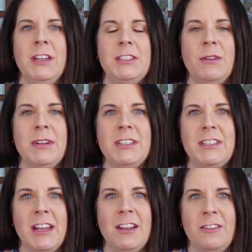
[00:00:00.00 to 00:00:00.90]
So
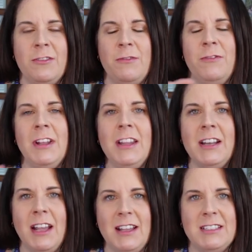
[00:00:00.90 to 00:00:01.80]
instead of
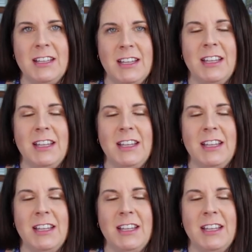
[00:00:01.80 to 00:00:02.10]
villainizing